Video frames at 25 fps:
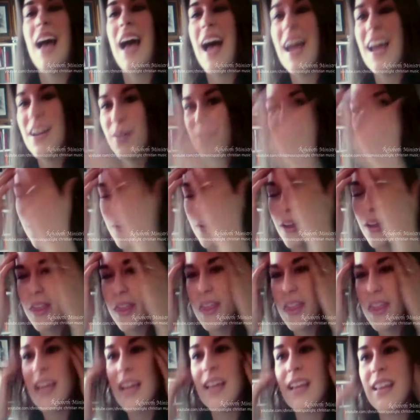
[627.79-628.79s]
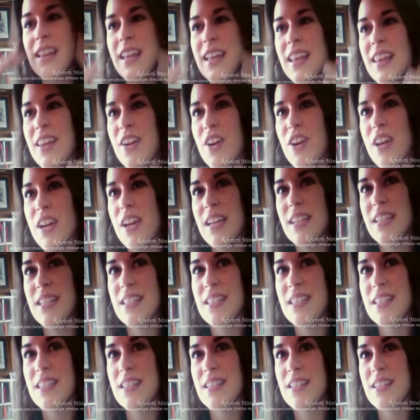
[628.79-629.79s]
don't think that there
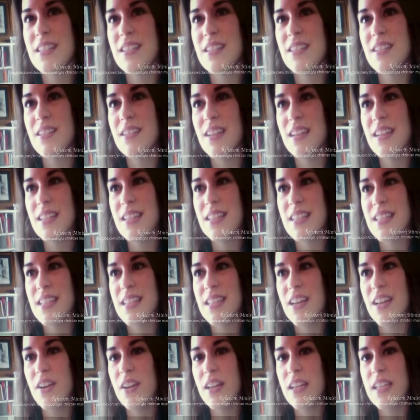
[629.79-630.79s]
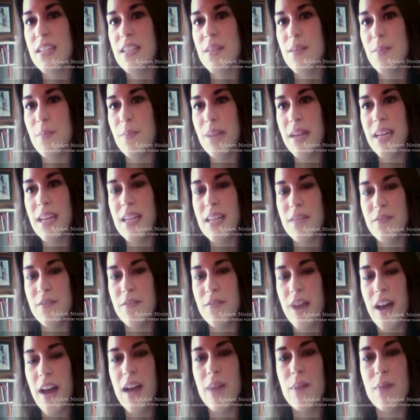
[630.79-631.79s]
needs necessarily to be a
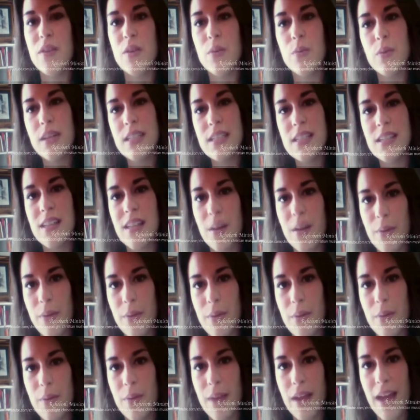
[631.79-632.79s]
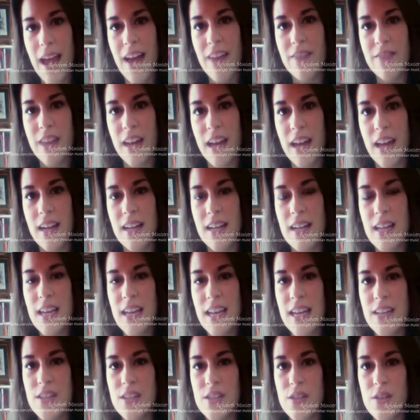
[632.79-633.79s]
divide, but the reason that we have that
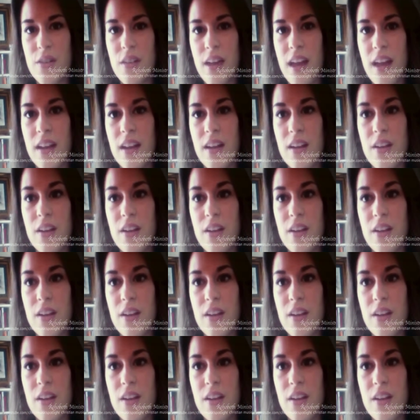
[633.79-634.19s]
is so that